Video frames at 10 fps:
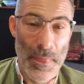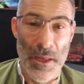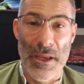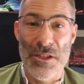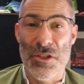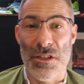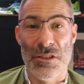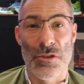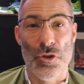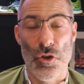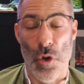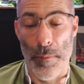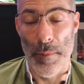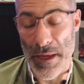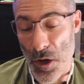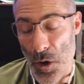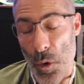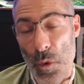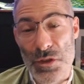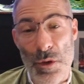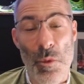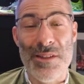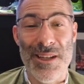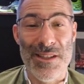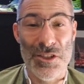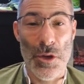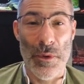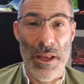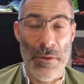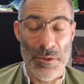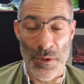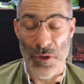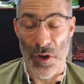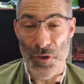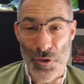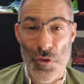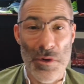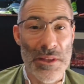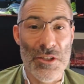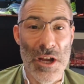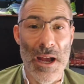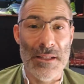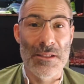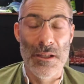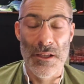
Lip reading: It's just not me. Also, what I tend to do on here as well is I do read the chat.